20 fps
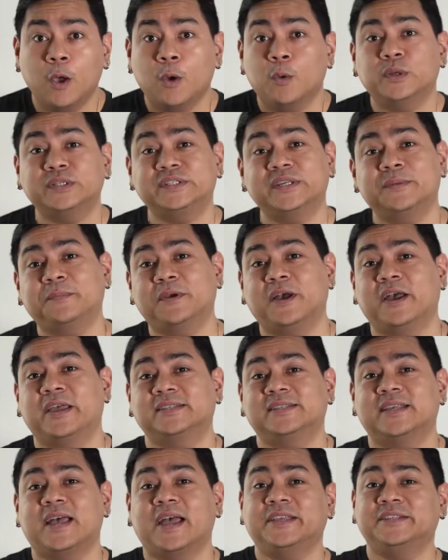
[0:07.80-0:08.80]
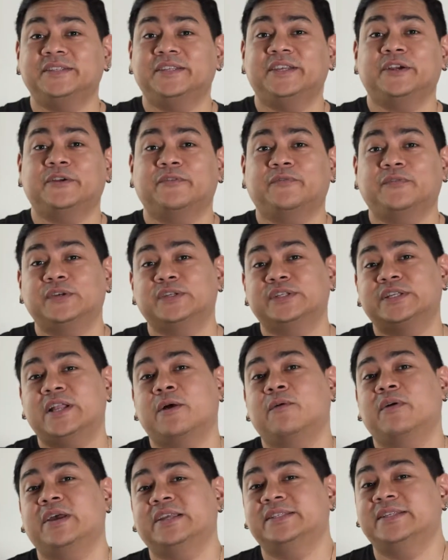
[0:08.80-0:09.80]
What's up guys, Eyes here of
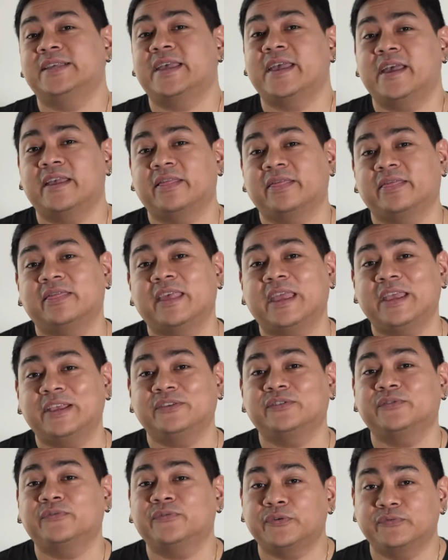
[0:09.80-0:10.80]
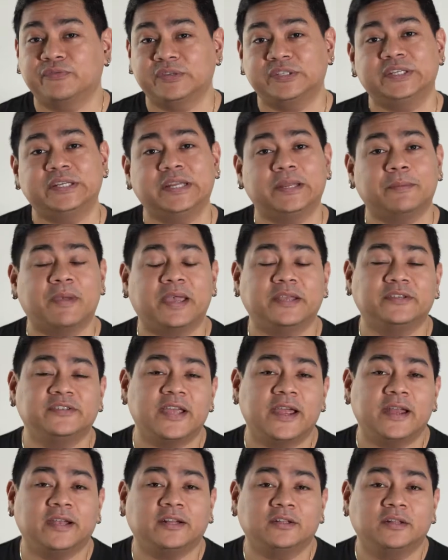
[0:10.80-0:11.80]
coznowEizcan. Thanks for visiting my
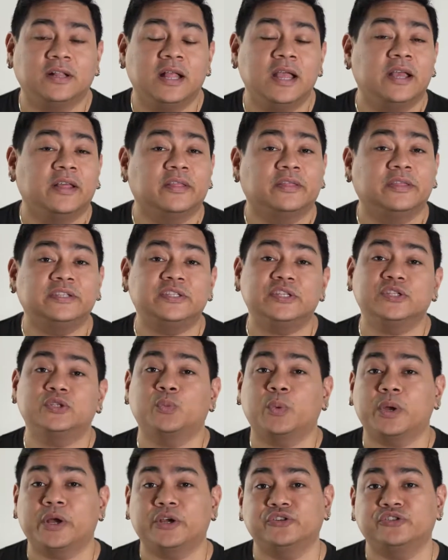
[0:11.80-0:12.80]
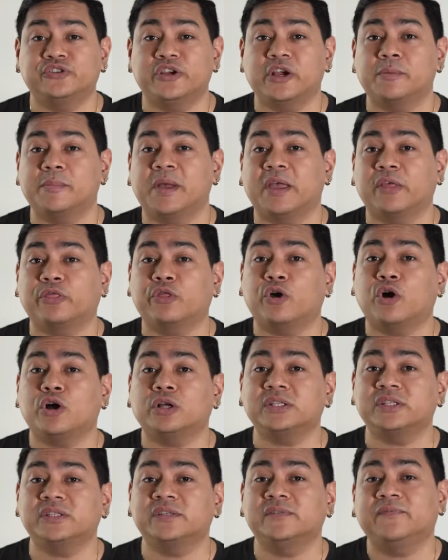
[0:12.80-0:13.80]
channel. This is where I share my
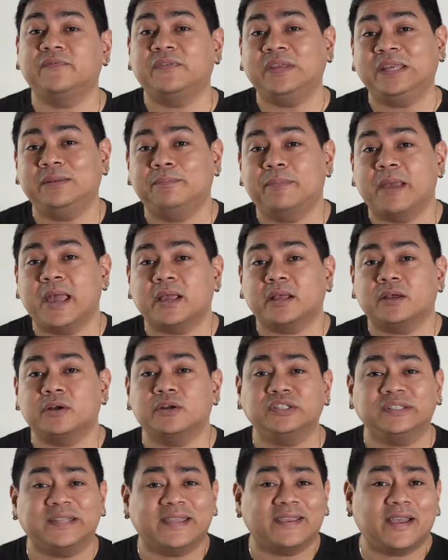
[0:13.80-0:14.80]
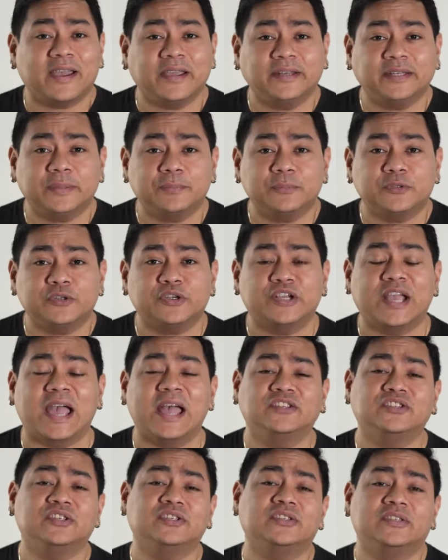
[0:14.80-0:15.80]
thoughts, feedback on tech items or
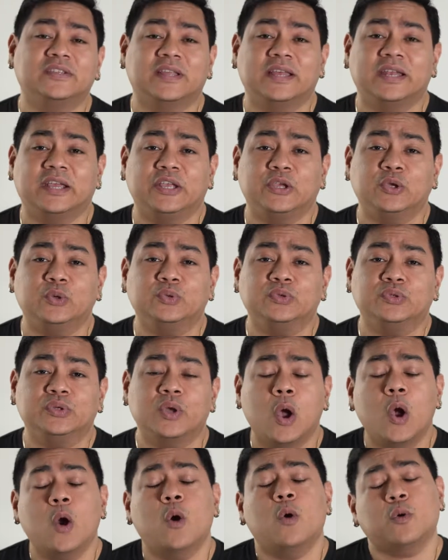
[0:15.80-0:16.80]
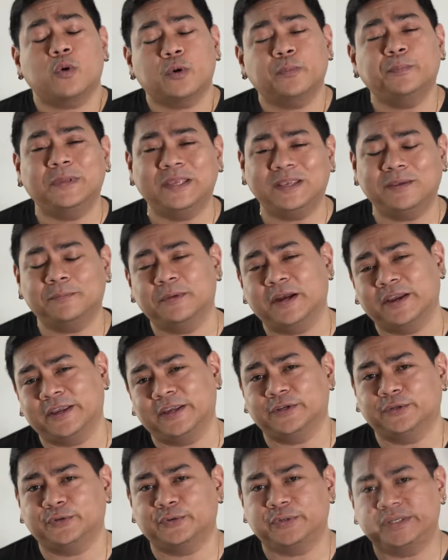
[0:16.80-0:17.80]
gadgets that I use or pique my
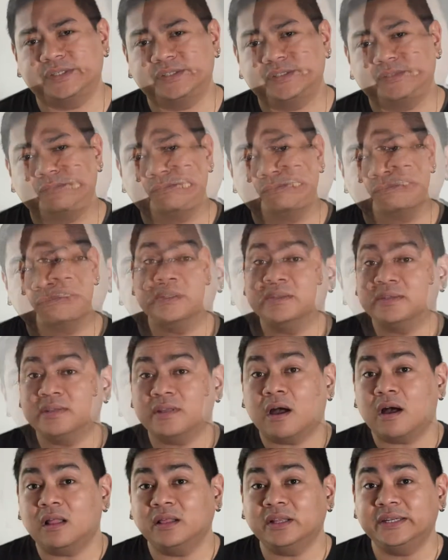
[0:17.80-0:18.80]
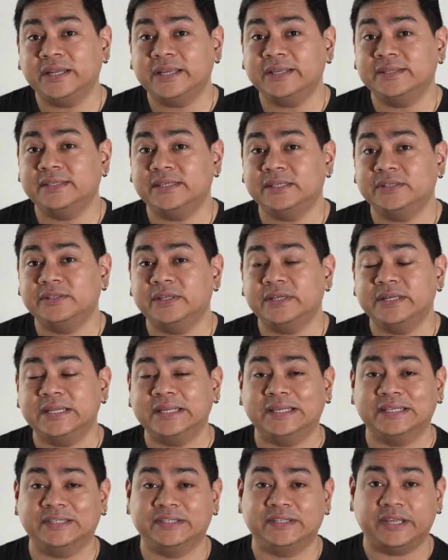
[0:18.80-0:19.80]
interest. Since the holiday season
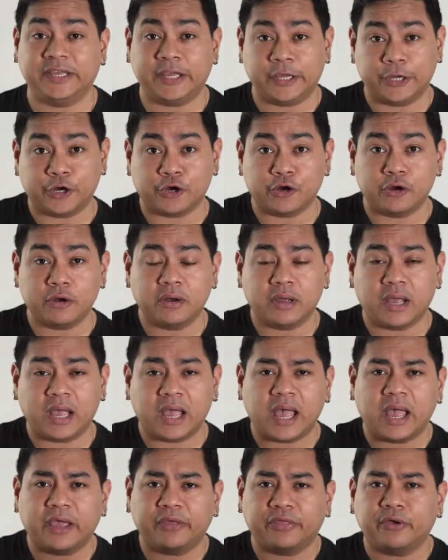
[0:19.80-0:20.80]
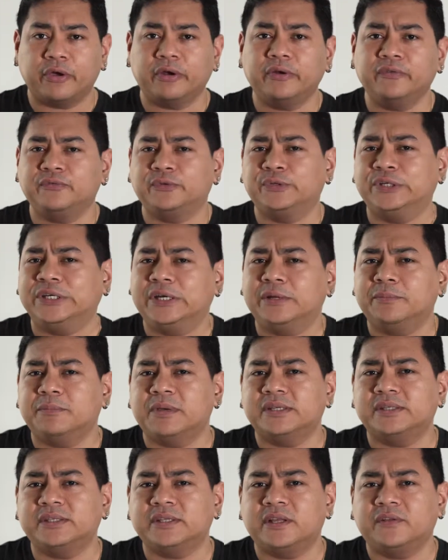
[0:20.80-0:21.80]
is here, I thought of treating
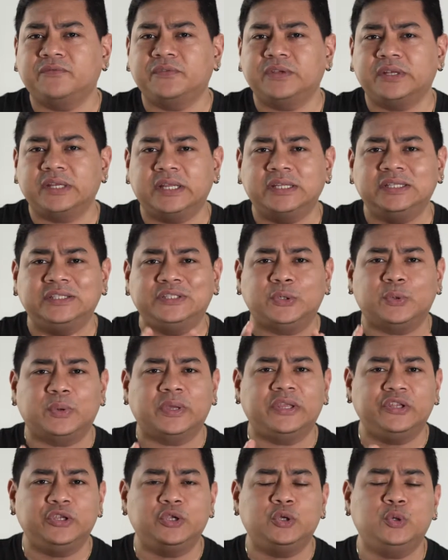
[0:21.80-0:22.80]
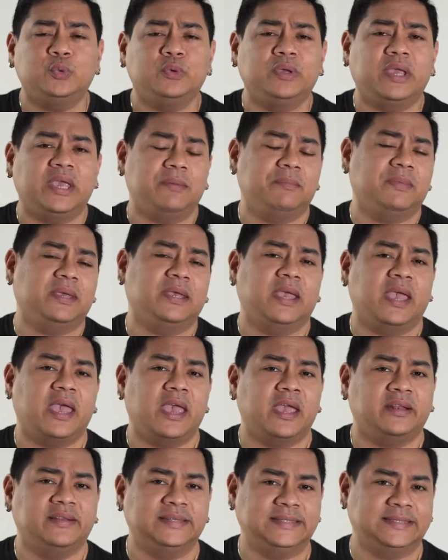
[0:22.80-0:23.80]
myself into a new gaming
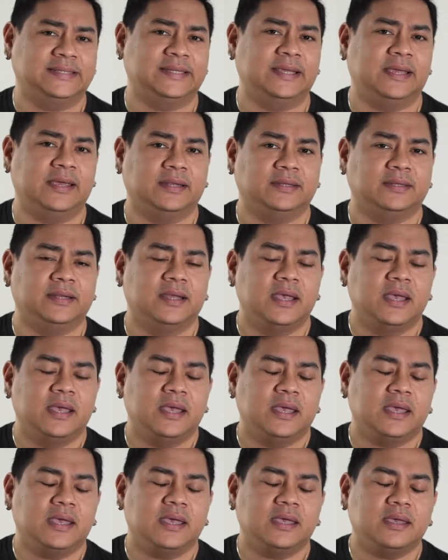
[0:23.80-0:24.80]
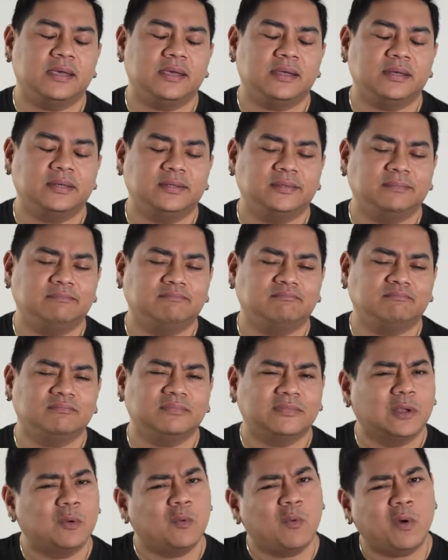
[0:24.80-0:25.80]
headset. And
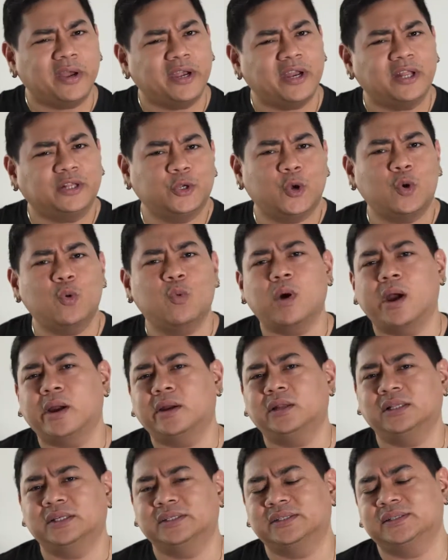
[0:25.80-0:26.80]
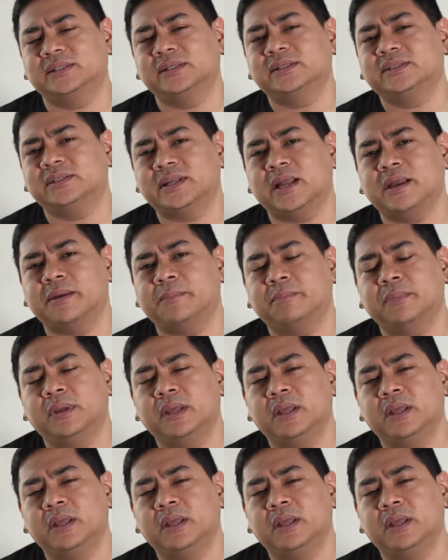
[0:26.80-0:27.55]
why not go wireless this time?